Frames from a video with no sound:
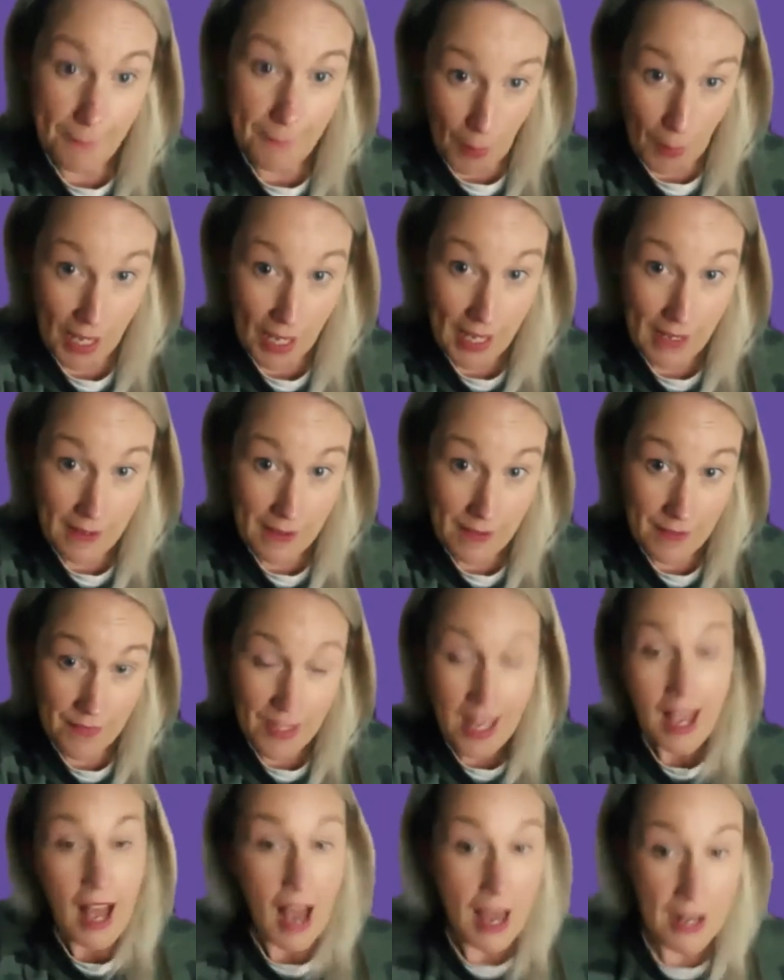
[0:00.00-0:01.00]
Okay?
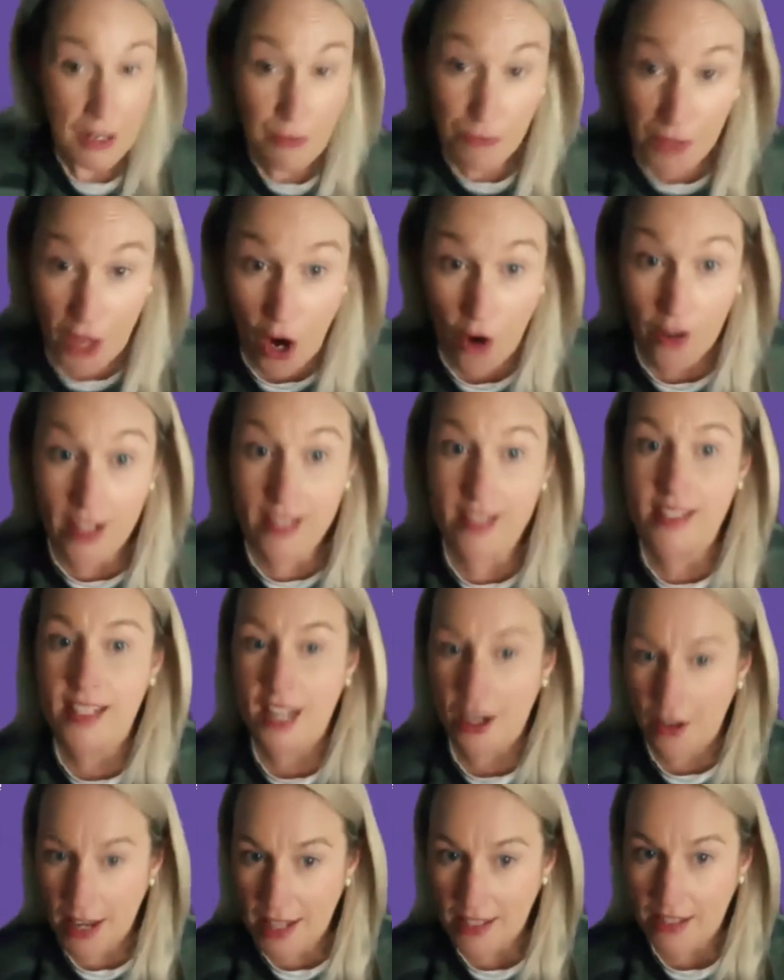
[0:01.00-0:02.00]
And if they are a
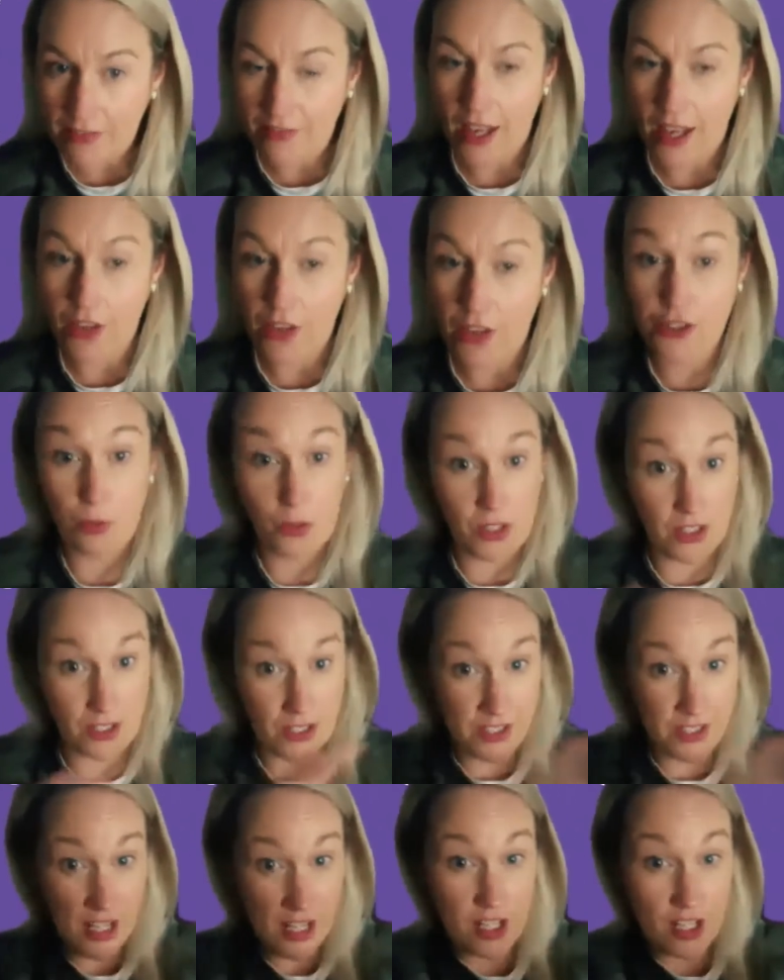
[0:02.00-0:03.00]
serious investor, which is
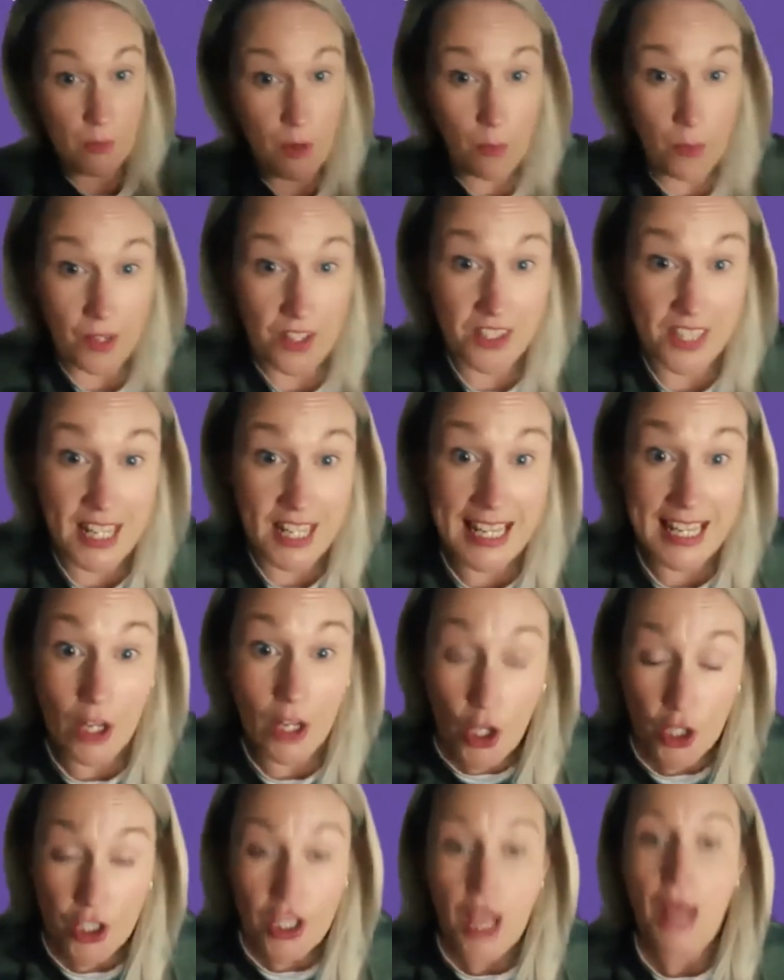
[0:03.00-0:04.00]
essentially what we're seeking
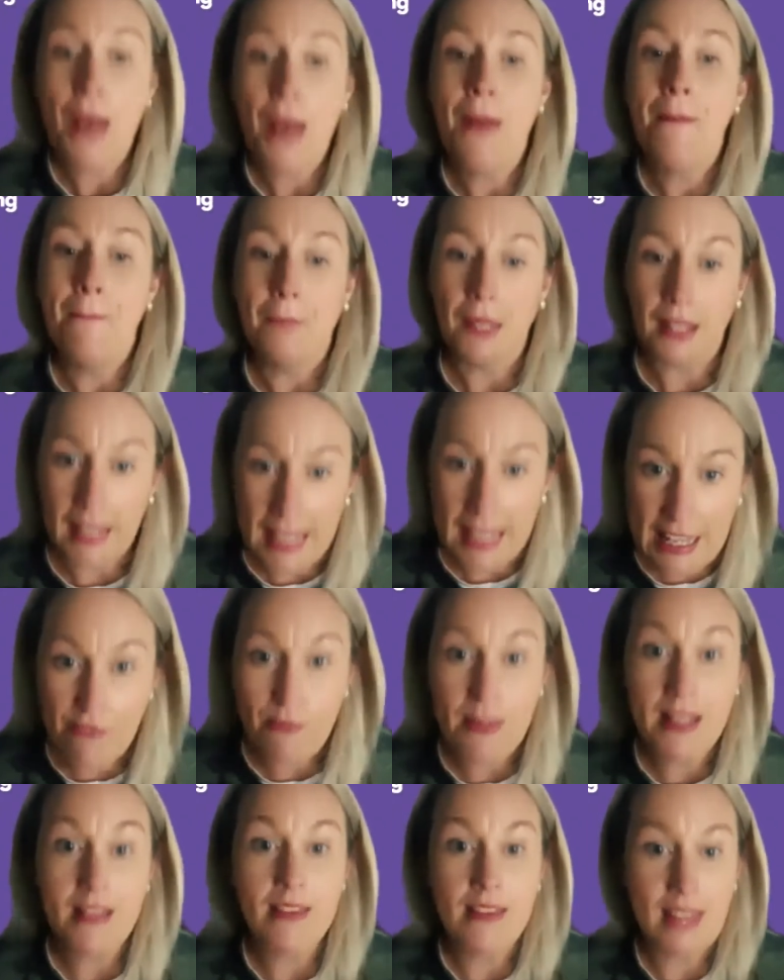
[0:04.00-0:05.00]
out, believe
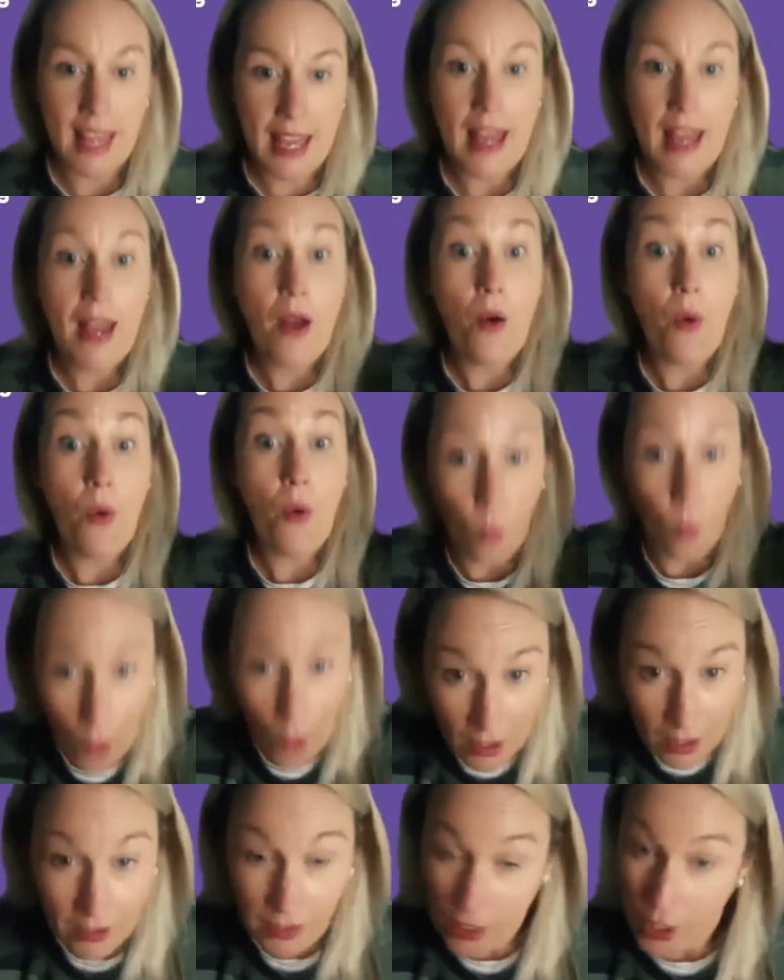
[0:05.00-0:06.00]
me, they
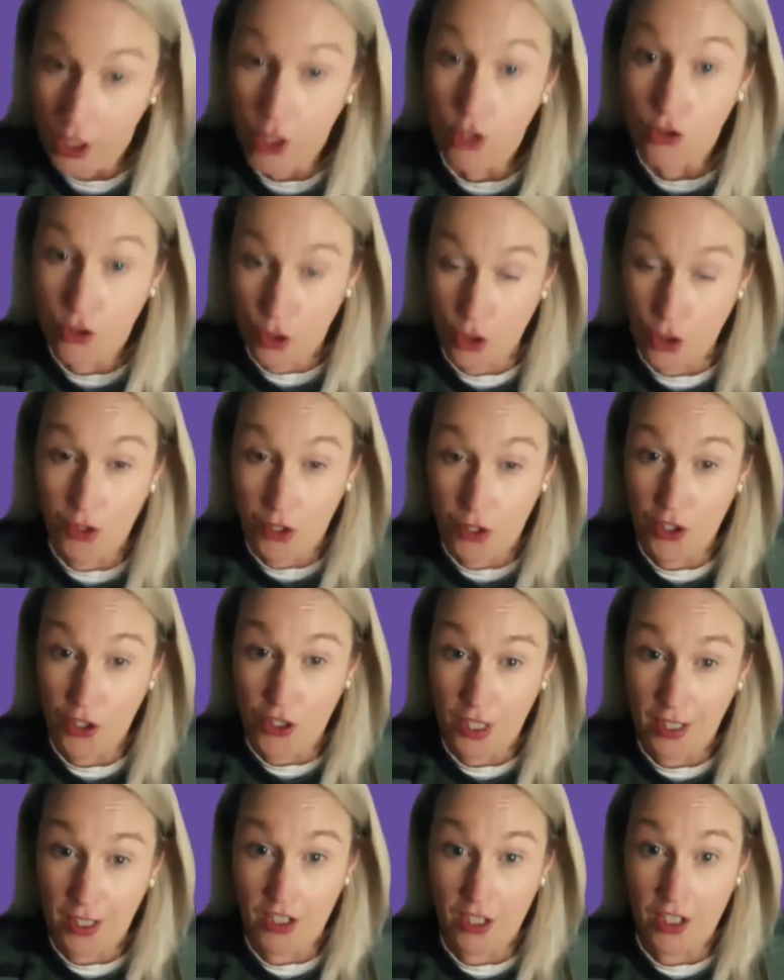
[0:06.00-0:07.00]
will do their due
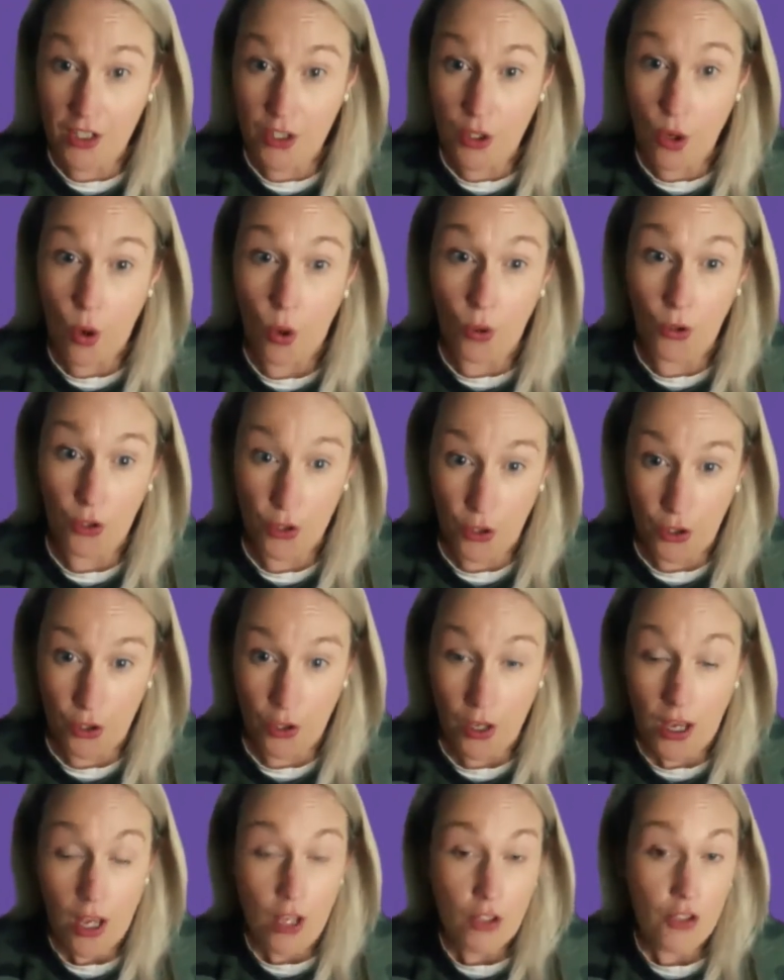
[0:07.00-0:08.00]
diligence on you.
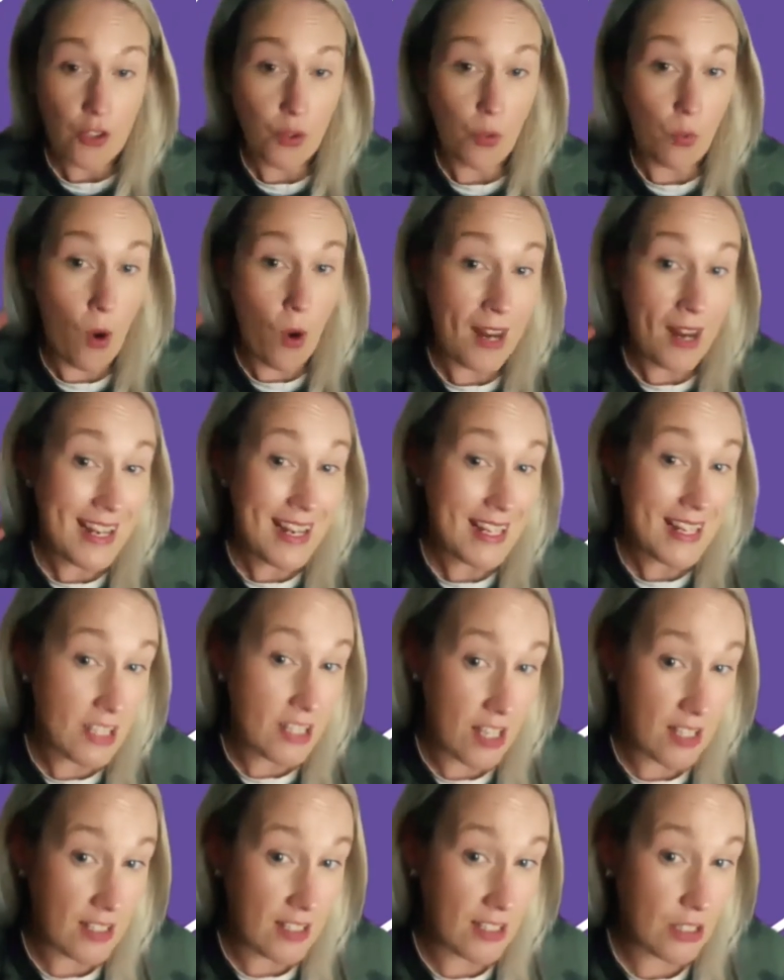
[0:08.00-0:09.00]
So what I
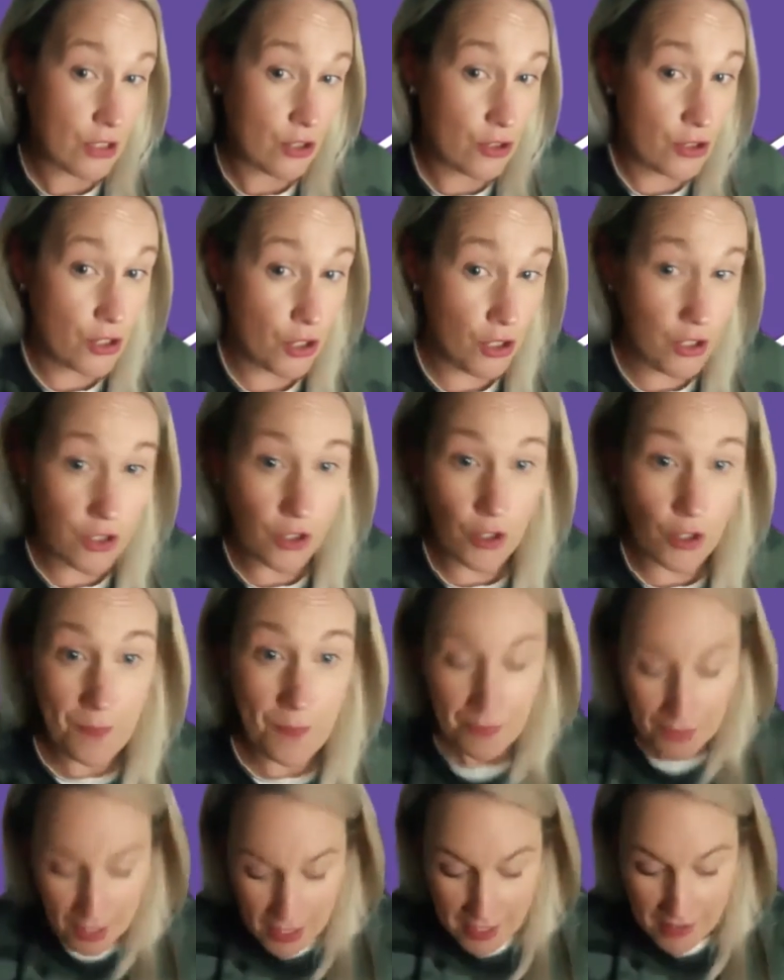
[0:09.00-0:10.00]
suggest that you do
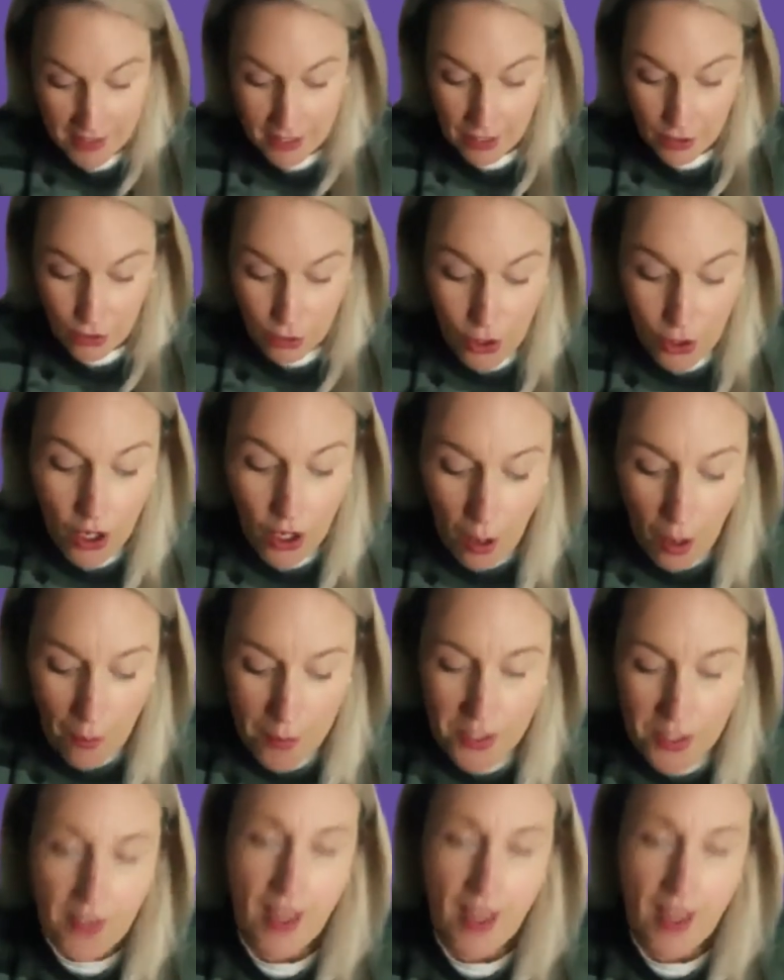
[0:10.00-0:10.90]
is that you come to